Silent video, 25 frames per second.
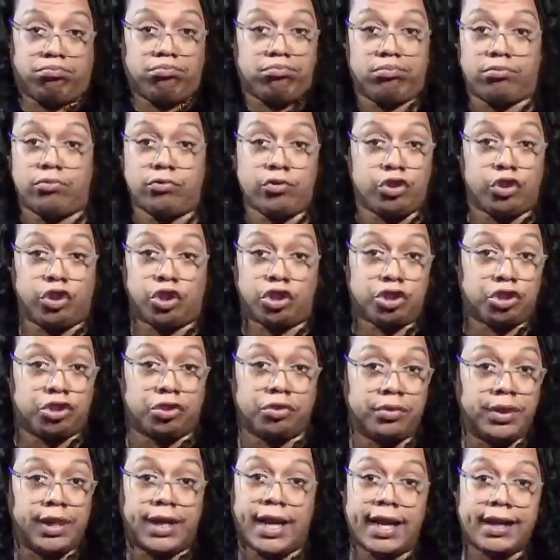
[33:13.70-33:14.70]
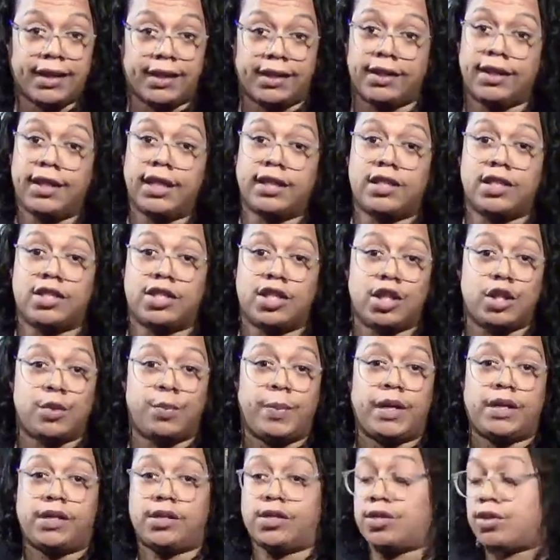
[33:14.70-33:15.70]
your shoe that I didn't get to touch
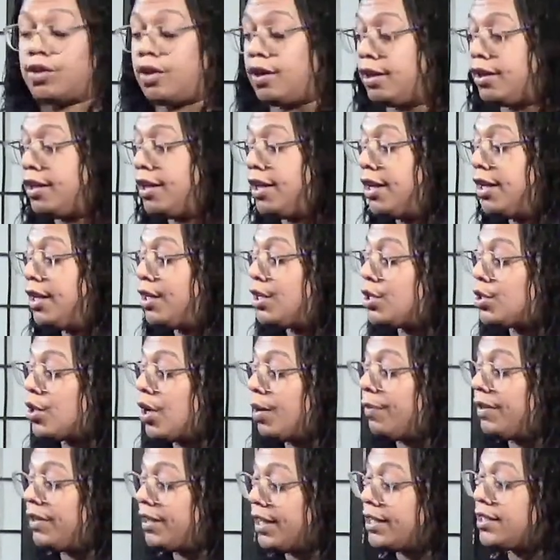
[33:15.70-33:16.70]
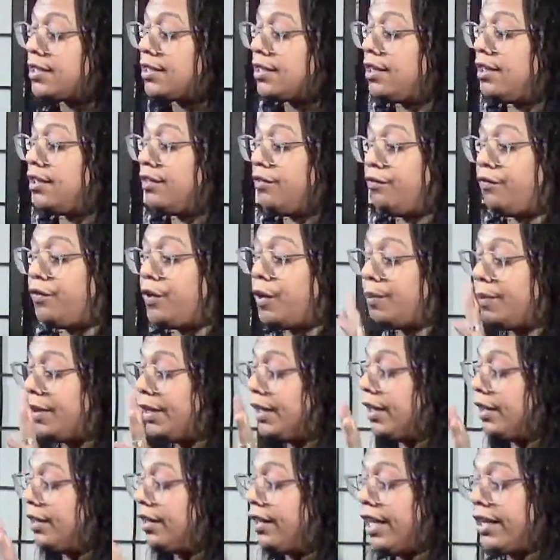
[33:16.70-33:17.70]
bases on. So, I mean, that's good. Fill me
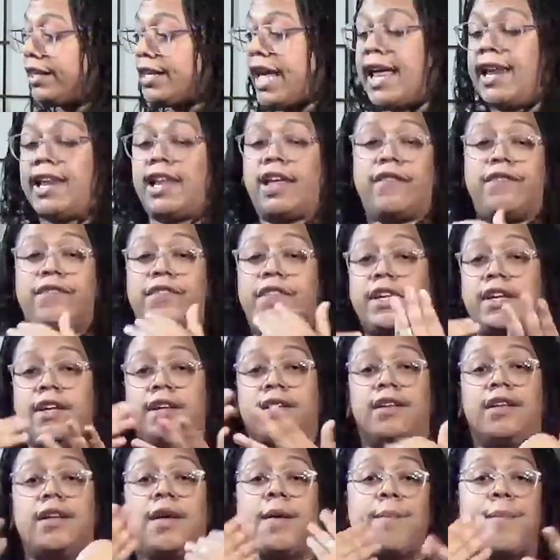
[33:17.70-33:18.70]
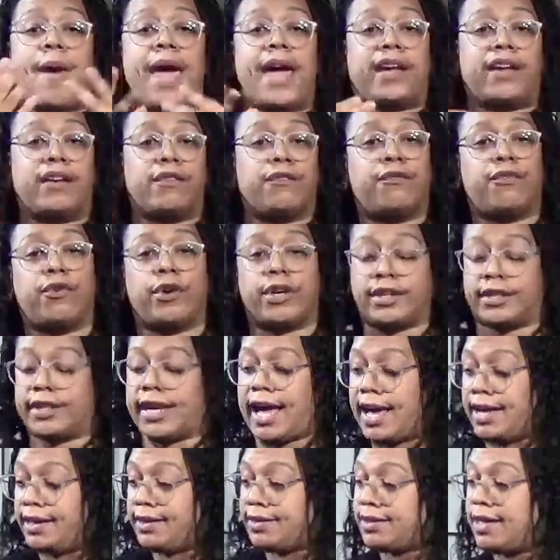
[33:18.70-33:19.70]
in. I love the back and forth,
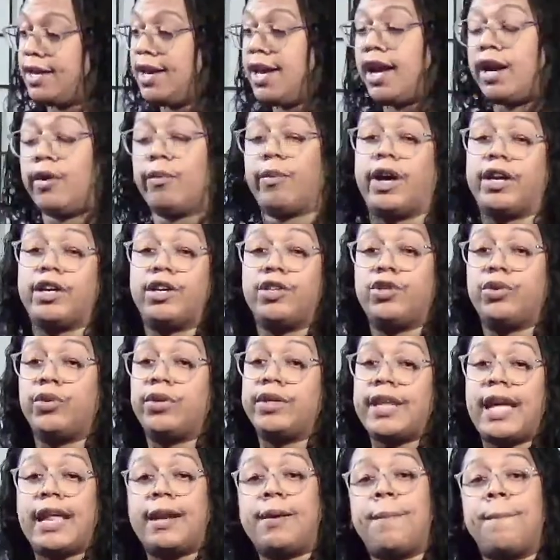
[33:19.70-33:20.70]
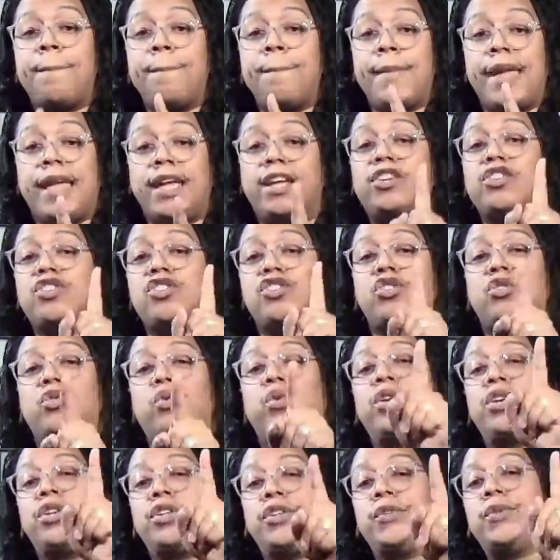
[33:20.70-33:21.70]
guys. And while you're doing that, make sure
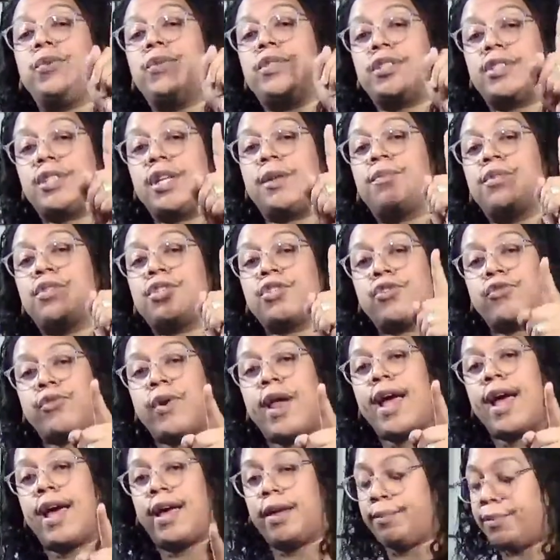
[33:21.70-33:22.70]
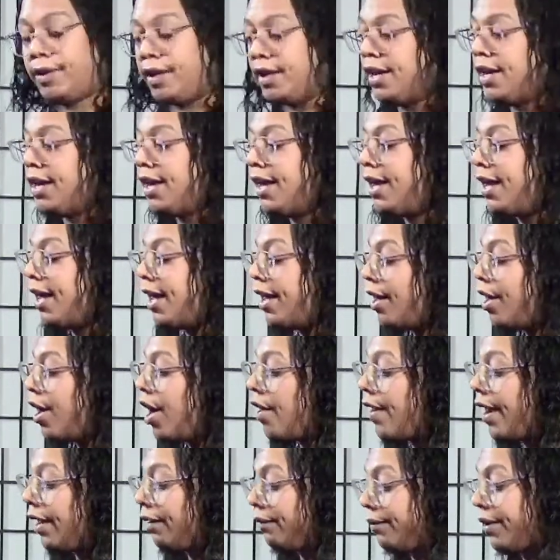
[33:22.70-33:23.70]
you subscribe. All
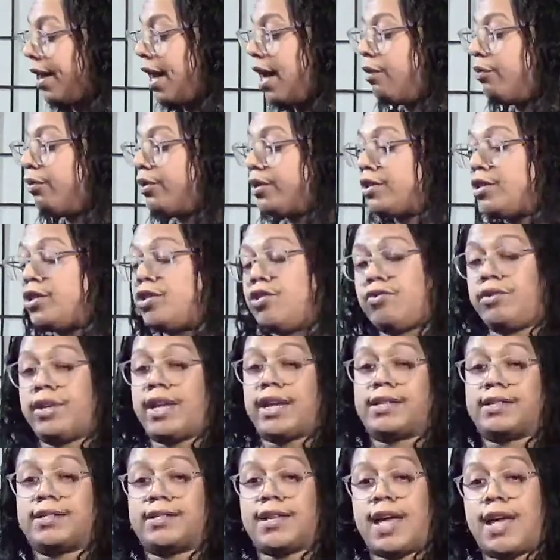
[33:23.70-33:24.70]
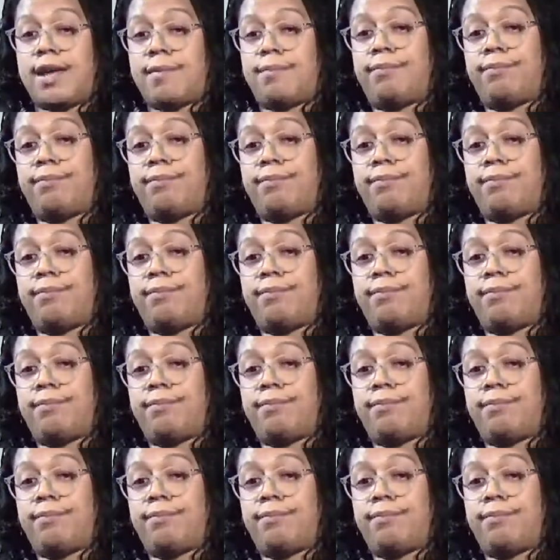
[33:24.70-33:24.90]
right, I will see you next time.